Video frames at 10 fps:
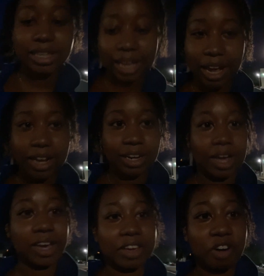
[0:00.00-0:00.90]
and
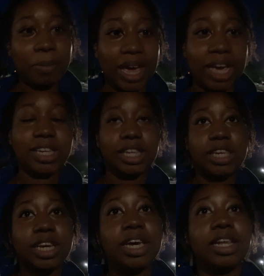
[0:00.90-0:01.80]
I gave out my exit
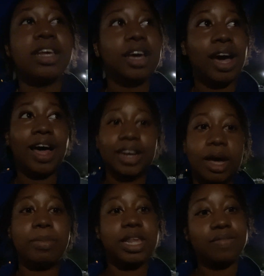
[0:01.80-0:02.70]
ticket, and
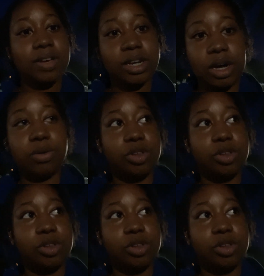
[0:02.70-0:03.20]
I'm leaving now.